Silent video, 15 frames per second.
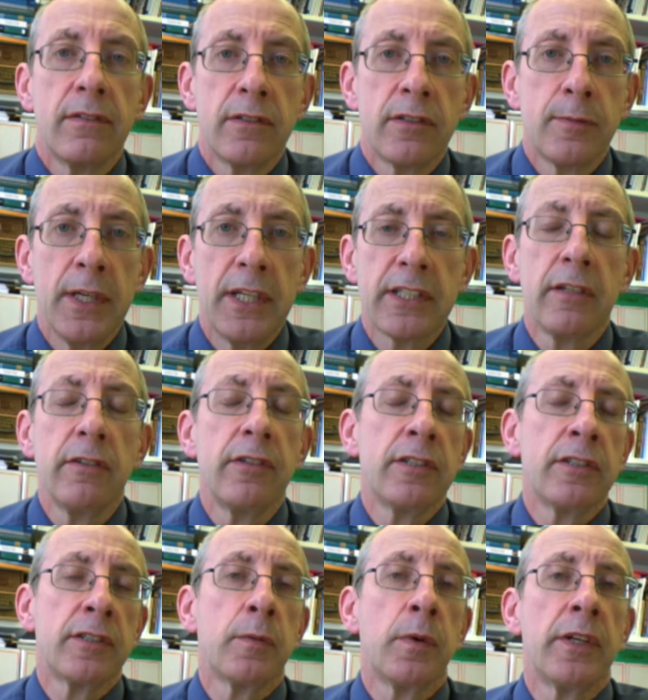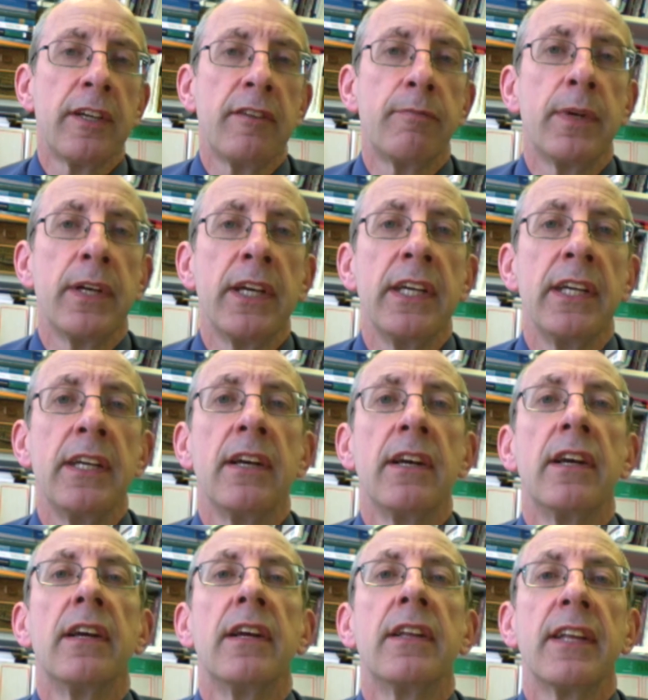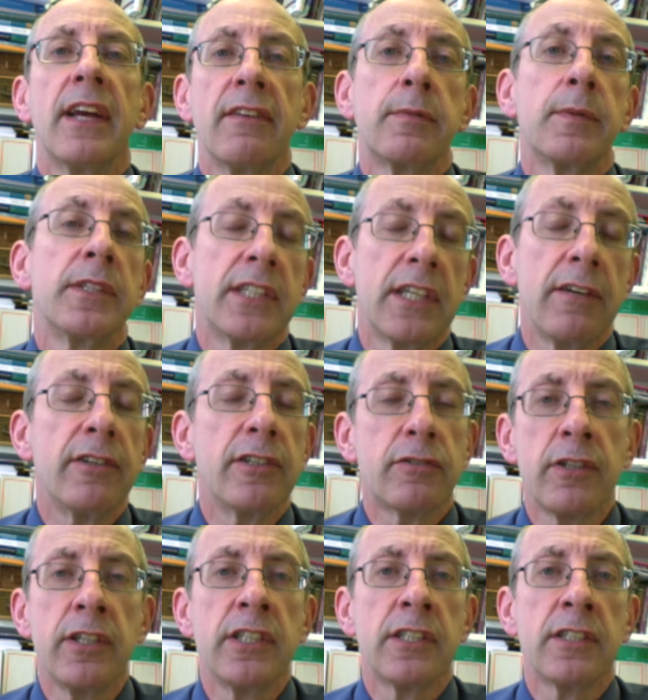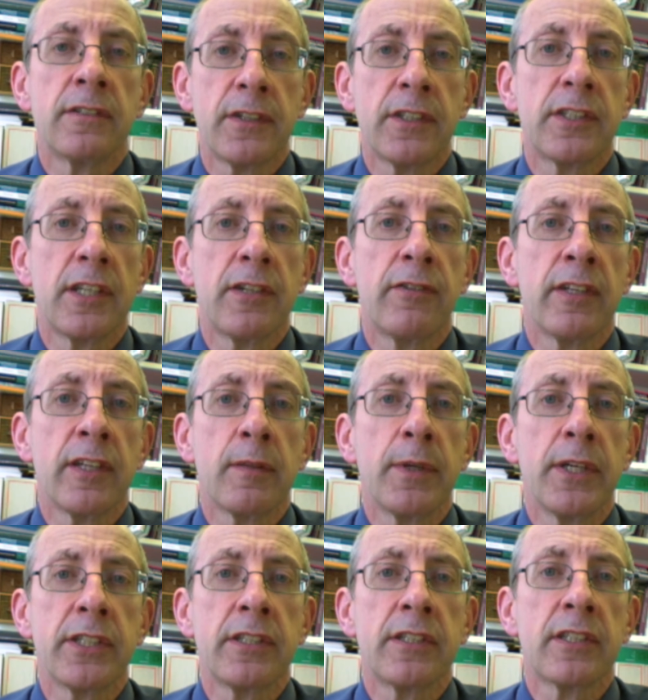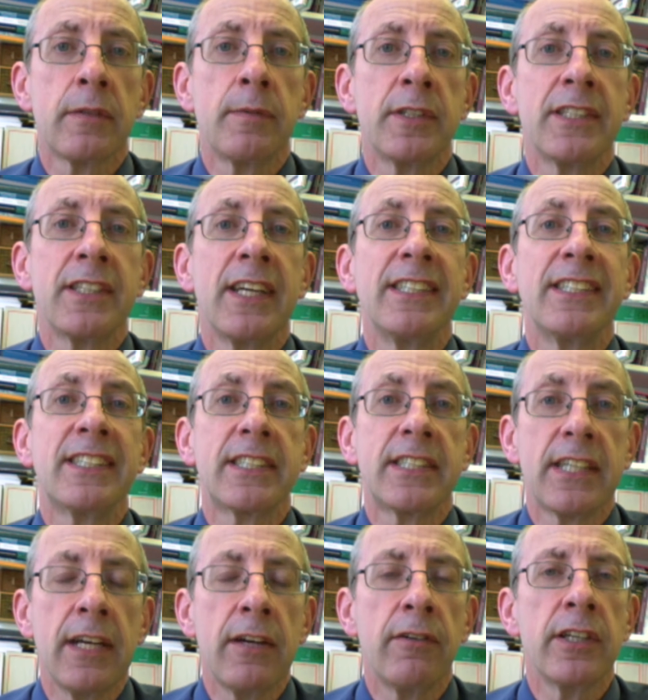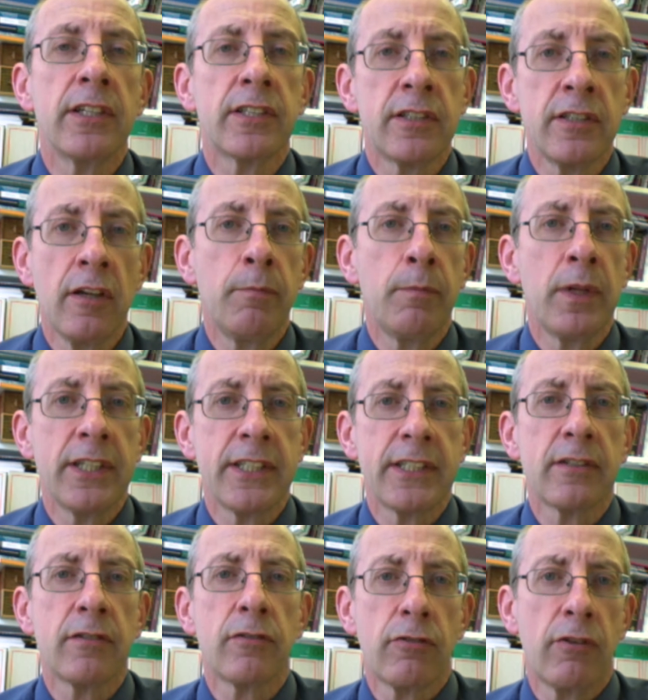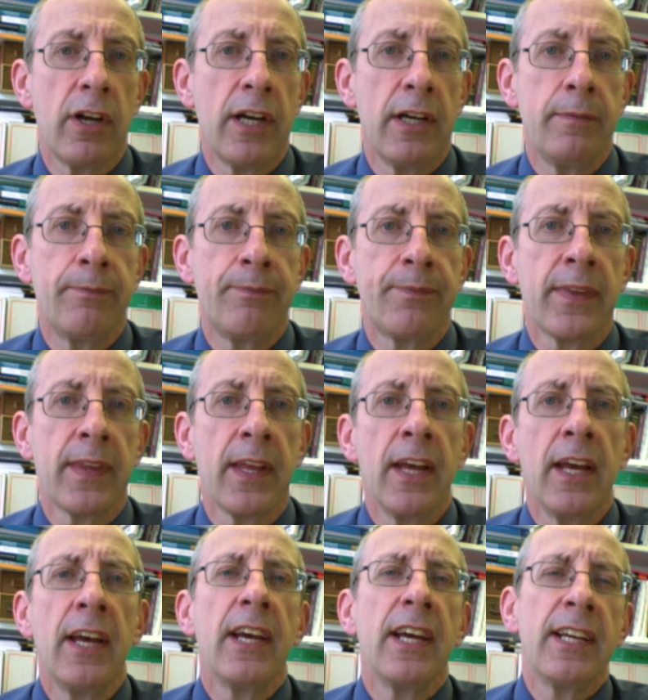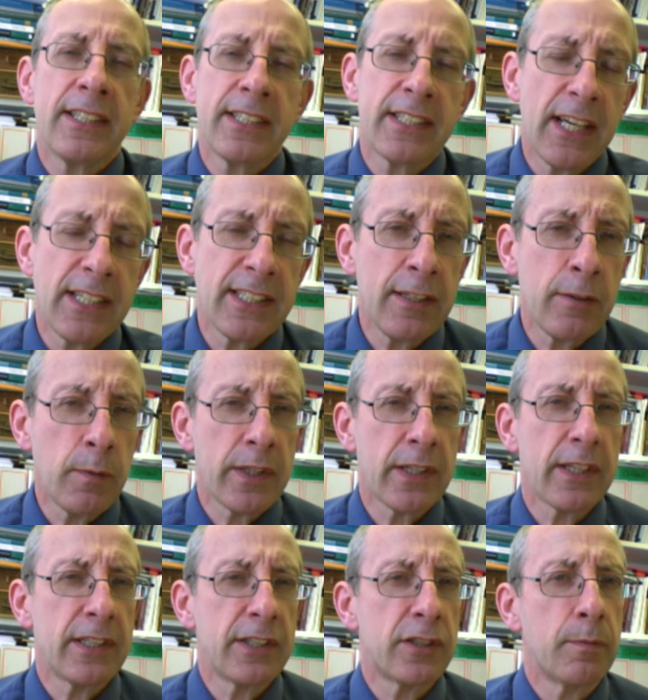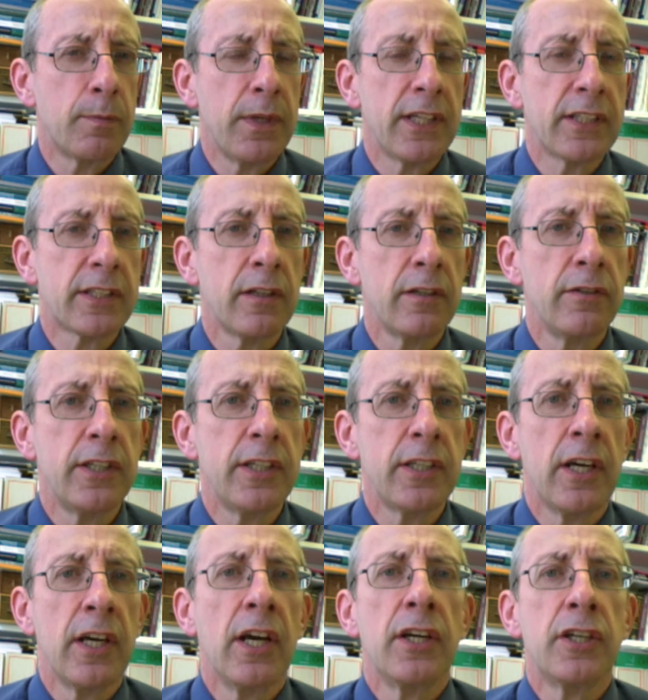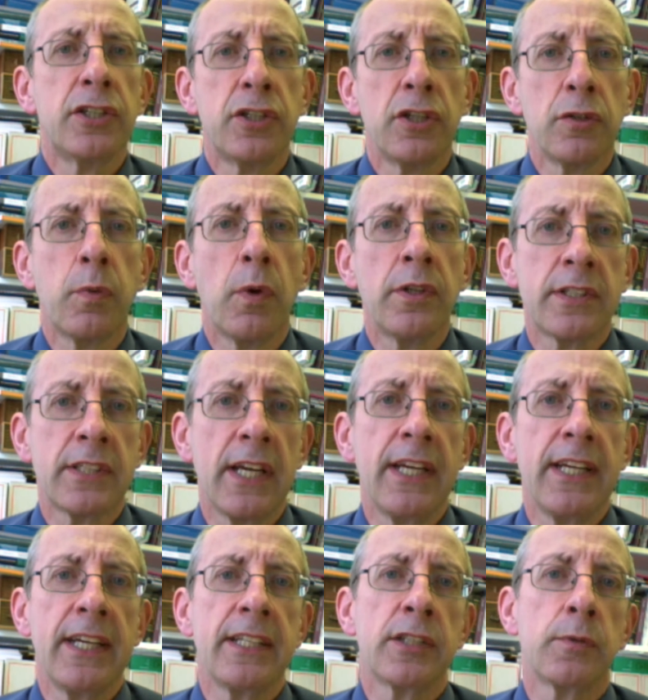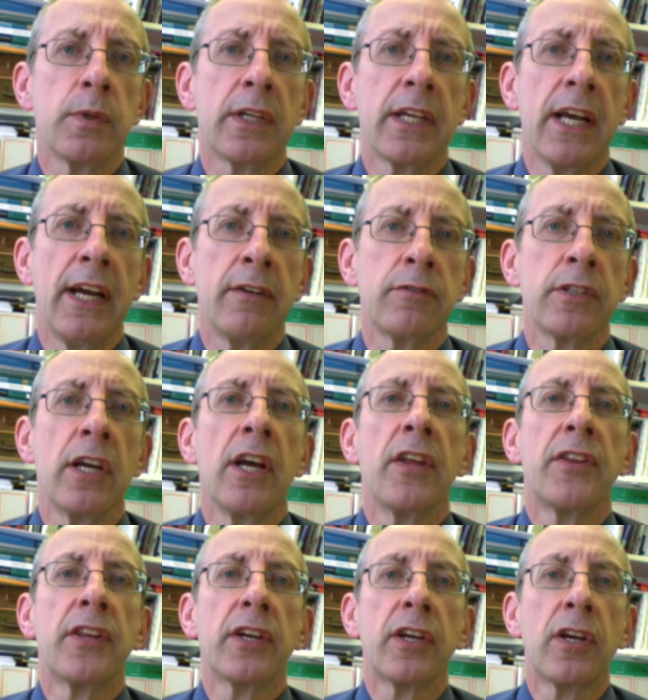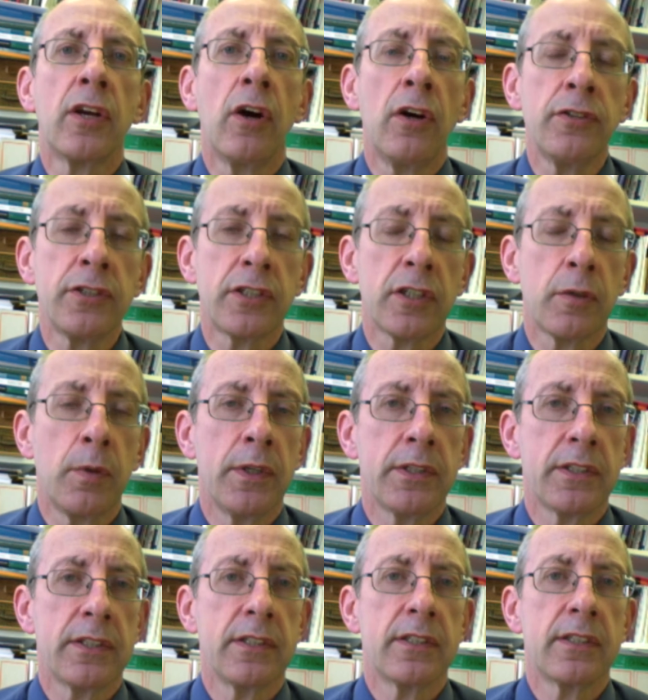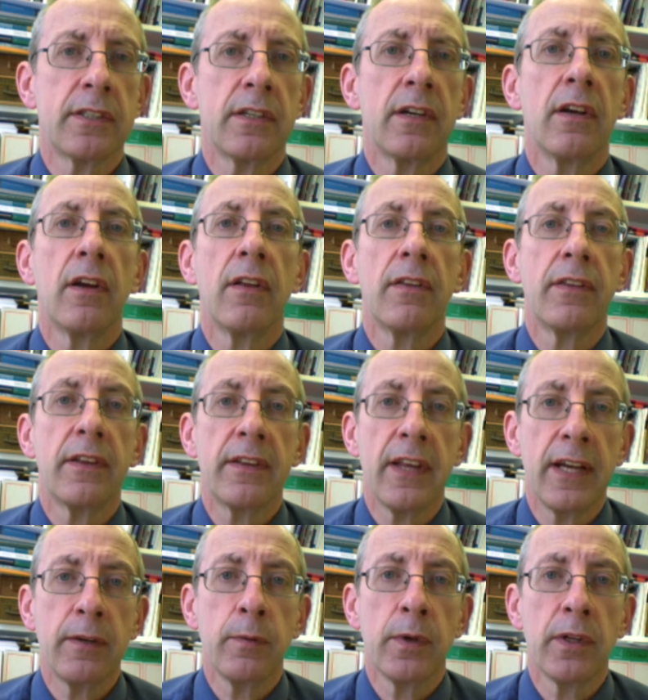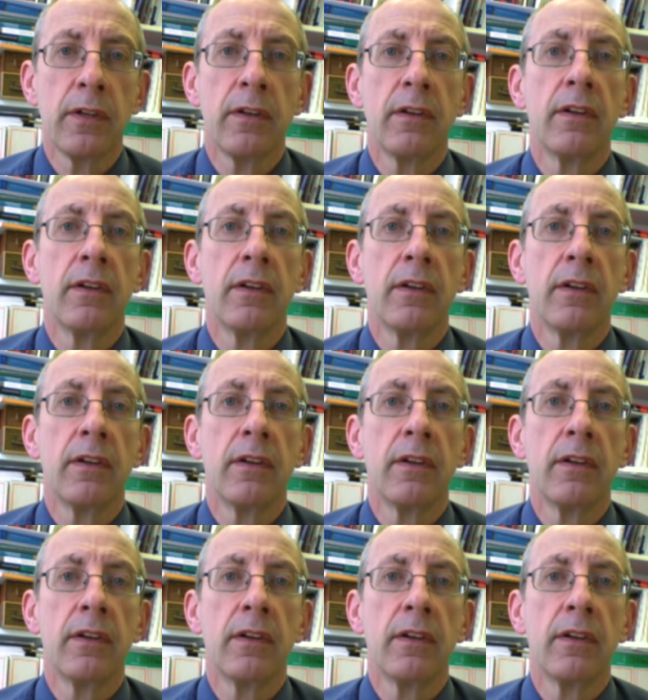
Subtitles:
To be excluded under 1FB, there have to be serious reasons for considering that the person has committed a serious non-political crime. In assessing whether they should be excluded, should one take into account the consequences that they will